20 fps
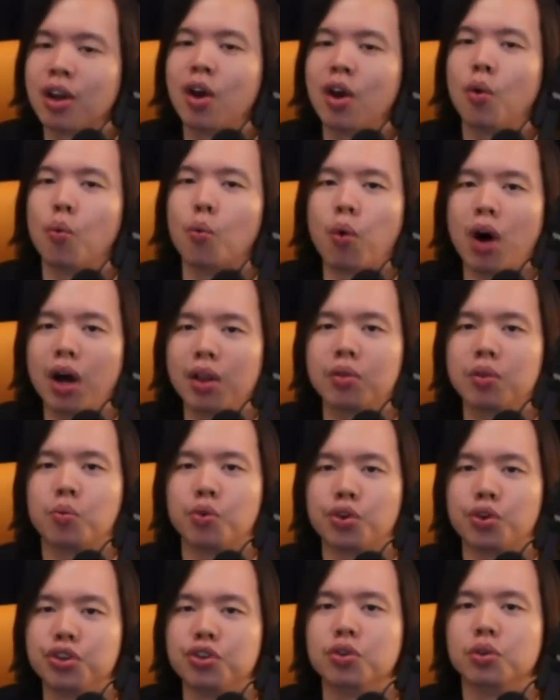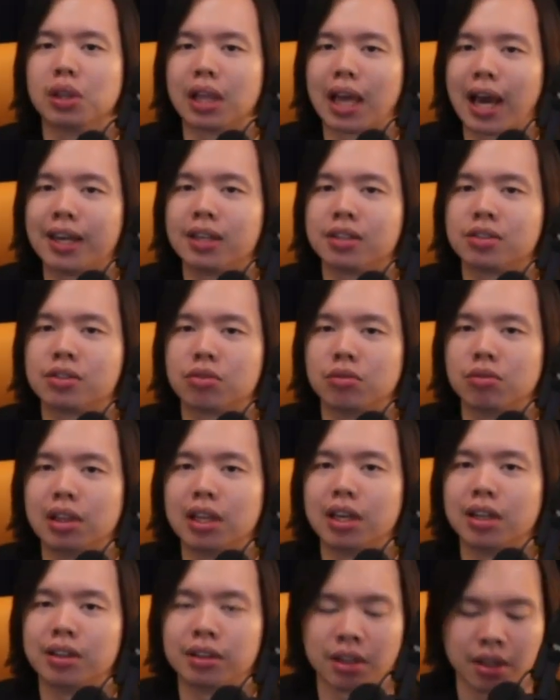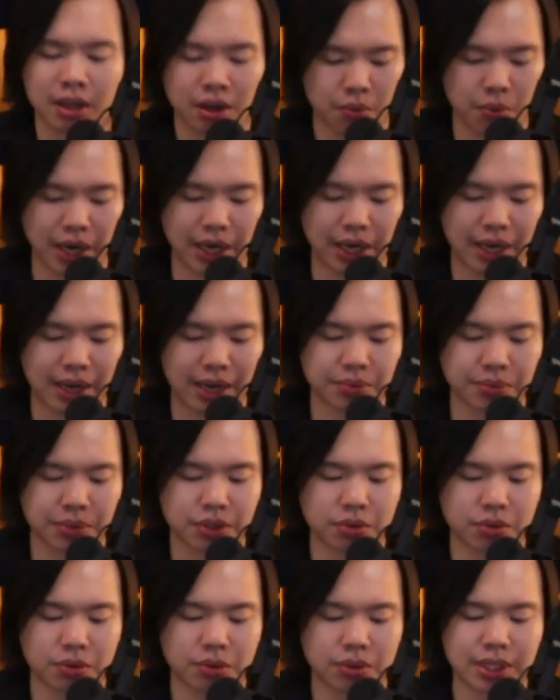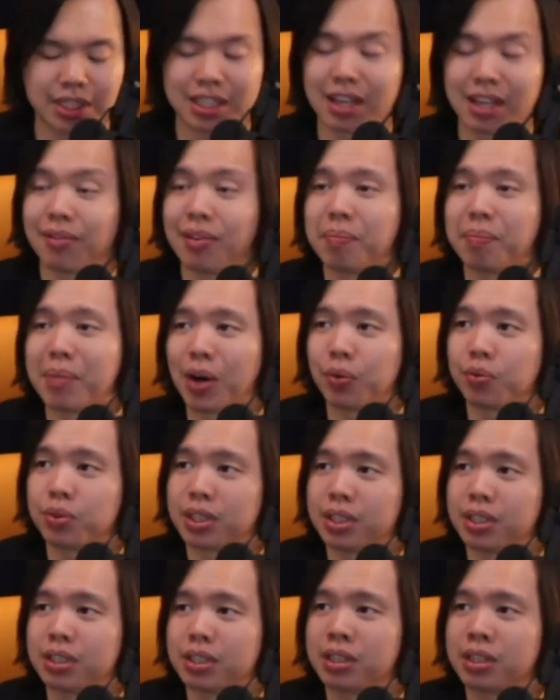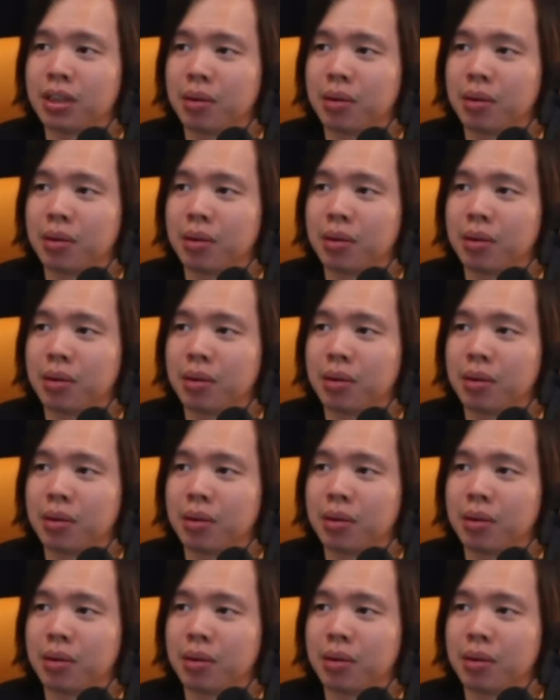What would you like to learn when it comes to the 7 mountains?